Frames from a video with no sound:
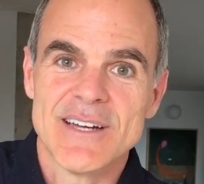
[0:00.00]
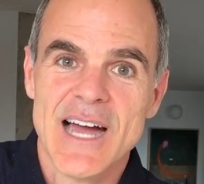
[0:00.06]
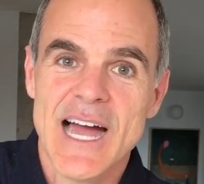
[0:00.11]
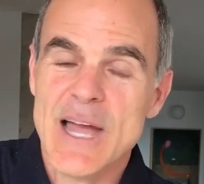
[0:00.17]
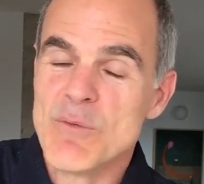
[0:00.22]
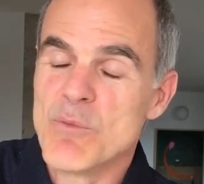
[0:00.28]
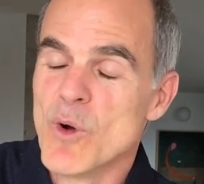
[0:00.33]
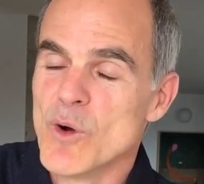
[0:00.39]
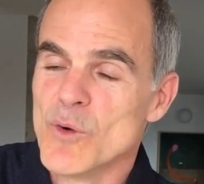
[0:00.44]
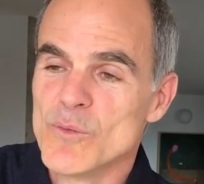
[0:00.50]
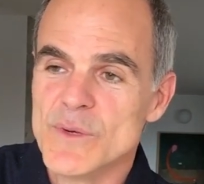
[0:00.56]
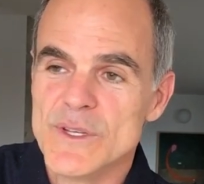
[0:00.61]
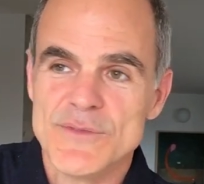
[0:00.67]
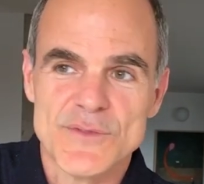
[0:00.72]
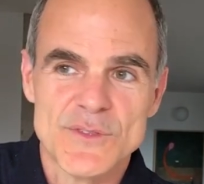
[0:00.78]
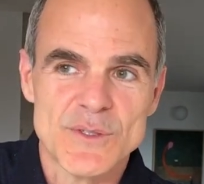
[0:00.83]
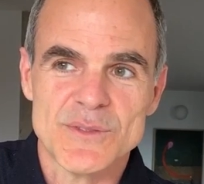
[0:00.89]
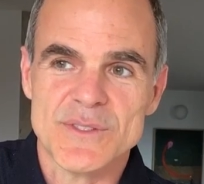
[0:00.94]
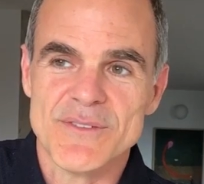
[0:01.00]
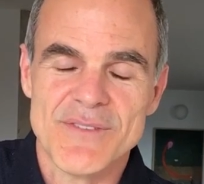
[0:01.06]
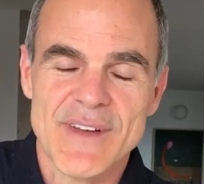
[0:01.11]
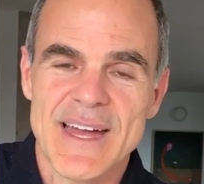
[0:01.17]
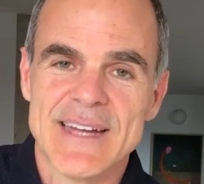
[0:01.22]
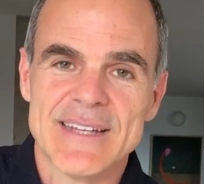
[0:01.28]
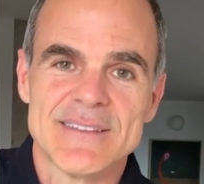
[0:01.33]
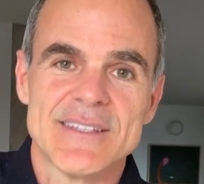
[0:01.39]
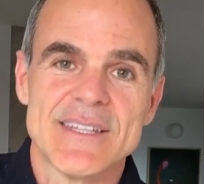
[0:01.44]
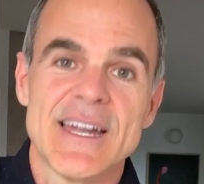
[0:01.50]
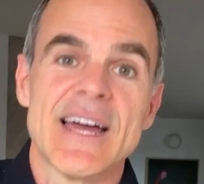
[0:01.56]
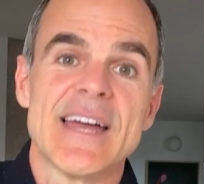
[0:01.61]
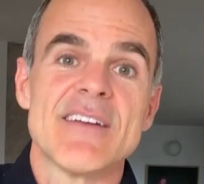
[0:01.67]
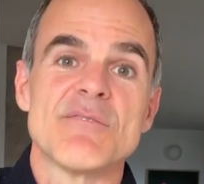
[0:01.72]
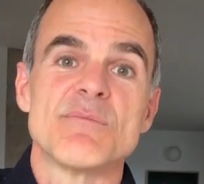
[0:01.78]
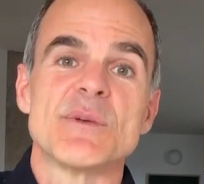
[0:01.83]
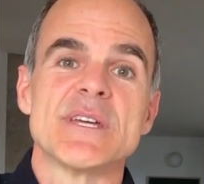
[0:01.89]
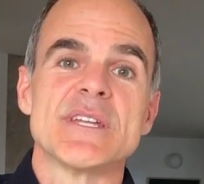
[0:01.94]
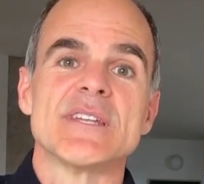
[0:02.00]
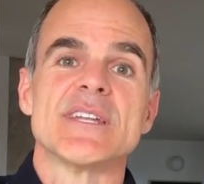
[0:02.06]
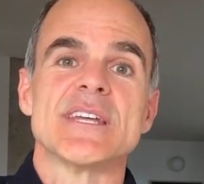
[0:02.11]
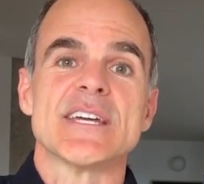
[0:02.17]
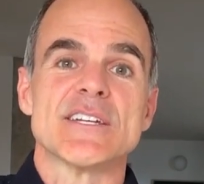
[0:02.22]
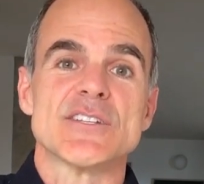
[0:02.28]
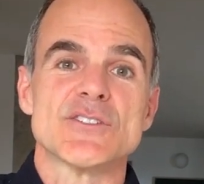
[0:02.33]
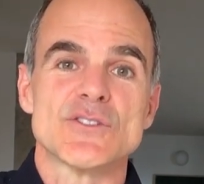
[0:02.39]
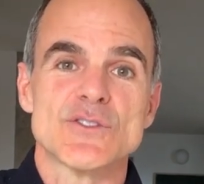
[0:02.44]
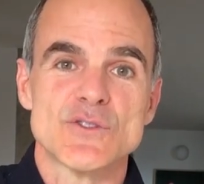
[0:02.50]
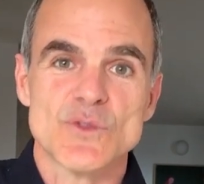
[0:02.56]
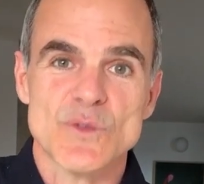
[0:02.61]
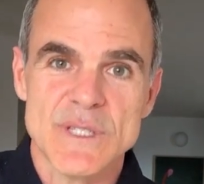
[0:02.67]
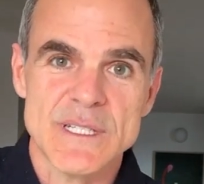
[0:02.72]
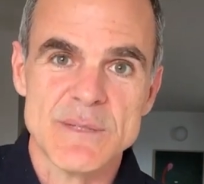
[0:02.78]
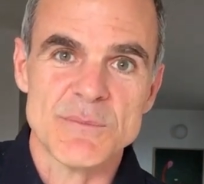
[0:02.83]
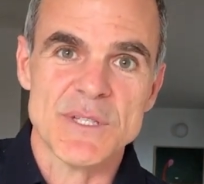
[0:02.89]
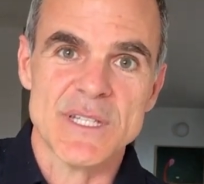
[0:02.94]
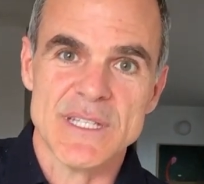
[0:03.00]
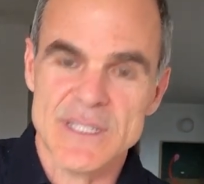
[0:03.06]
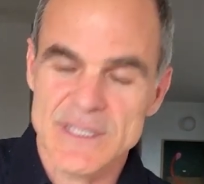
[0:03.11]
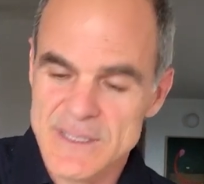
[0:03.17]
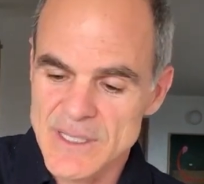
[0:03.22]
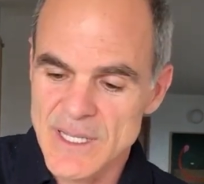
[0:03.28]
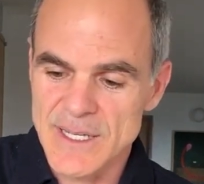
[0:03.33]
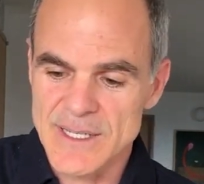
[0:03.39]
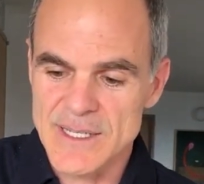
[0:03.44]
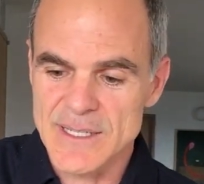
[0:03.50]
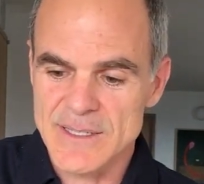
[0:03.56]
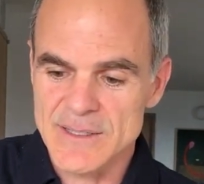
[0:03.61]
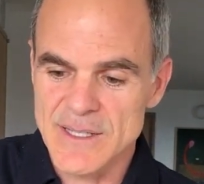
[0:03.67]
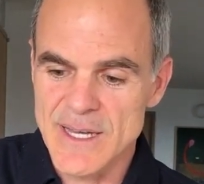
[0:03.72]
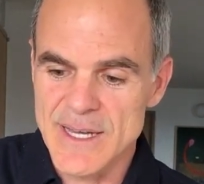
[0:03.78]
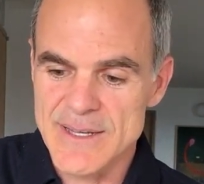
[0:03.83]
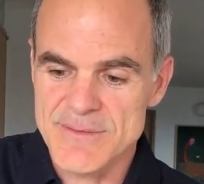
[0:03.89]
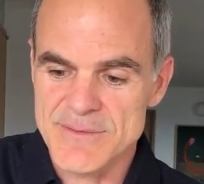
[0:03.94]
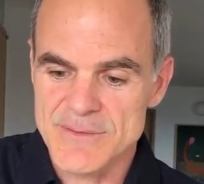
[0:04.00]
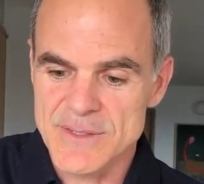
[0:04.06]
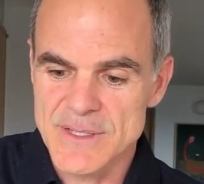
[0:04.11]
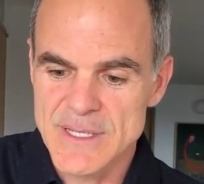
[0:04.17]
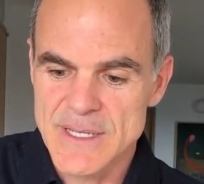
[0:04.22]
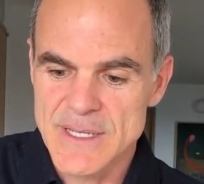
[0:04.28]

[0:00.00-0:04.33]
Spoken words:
I won't refute the fact that I have been extremely lucky in life.